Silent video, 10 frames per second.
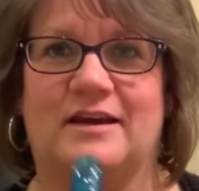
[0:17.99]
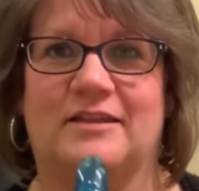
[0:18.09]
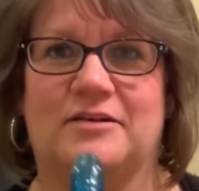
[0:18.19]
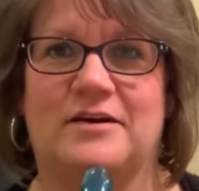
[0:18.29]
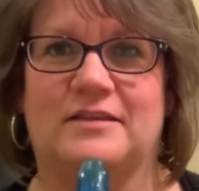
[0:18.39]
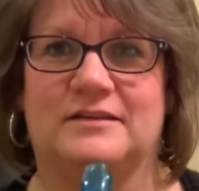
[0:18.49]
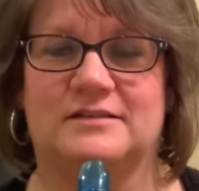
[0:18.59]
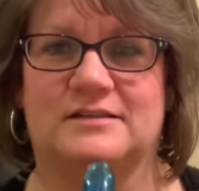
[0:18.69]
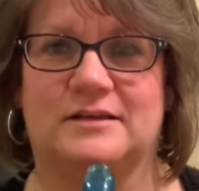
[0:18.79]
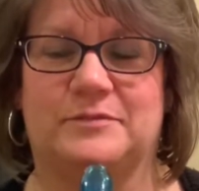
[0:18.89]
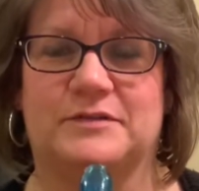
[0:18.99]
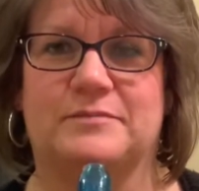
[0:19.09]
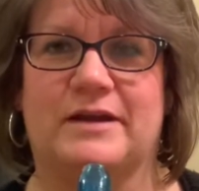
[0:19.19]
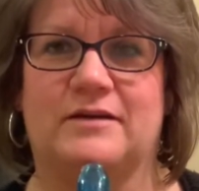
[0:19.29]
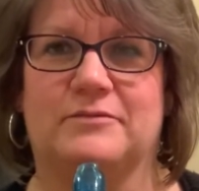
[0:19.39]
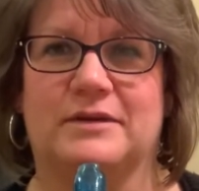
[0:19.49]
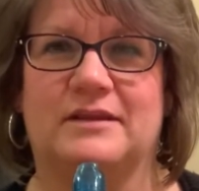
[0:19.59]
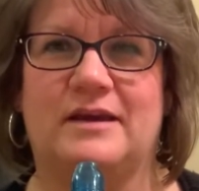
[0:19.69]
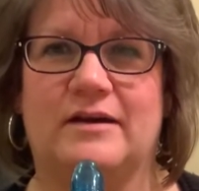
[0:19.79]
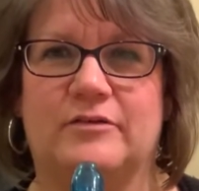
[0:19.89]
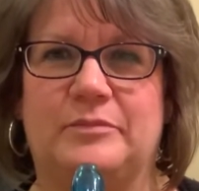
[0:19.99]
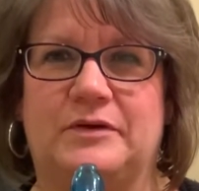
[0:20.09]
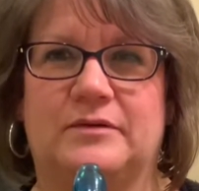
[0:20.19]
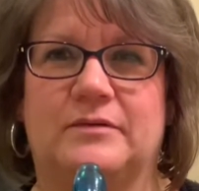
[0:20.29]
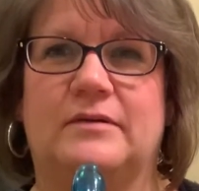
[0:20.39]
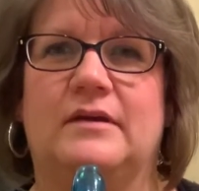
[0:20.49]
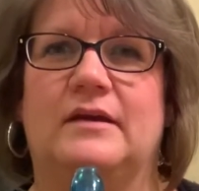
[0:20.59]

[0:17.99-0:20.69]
I thought these tips might really help you